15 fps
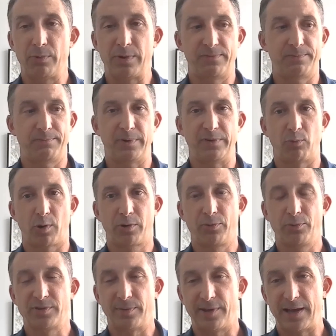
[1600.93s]
we've
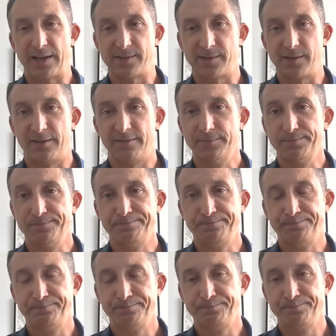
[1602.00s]
worked through some of that stuff.
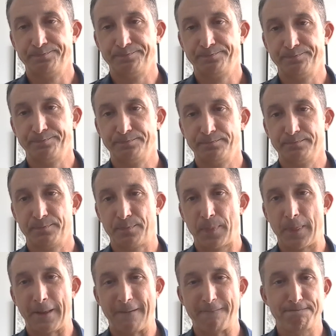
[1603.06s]

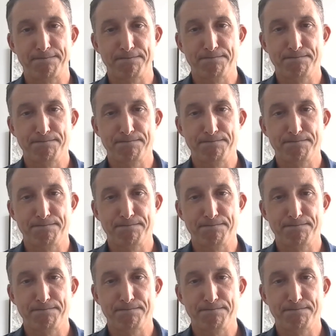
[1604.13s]
No.